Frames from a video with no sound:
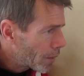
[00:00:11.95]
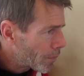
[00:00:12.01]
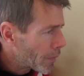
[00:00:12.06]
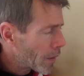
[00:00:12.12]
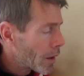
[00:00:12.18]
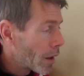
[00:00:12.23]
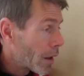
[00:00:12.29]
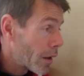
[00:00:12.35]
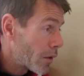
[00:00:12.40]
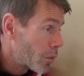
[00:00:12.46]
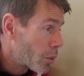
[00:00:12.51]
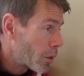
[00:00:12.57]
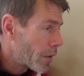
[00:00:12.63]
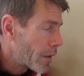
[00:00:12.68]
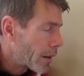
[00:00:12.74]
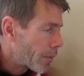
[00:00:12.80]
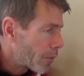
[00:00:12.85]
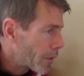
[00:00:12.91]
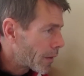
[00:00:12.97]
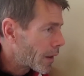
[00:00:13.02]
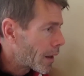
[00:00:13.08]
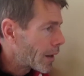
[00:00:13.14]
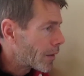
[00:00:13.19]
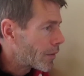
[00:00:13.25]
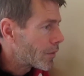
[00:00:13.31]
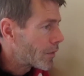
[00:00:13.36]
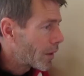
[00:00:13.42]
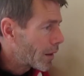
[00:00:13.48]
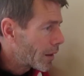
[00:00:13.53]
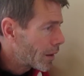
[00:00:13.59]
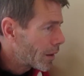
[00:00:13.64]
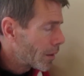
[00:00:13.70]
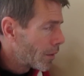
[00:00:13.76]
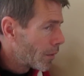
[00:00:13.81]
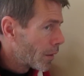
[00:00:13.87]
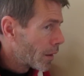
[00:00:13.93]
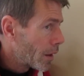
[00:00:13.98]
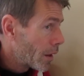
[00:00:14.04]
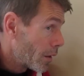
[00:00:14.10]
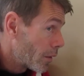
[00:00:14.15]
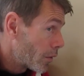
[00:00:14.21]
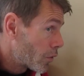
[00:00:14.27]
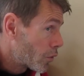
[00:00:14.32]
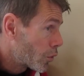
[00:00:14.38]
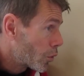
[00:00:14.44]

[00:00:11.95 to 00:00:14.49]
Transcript: and I swear that everything I say is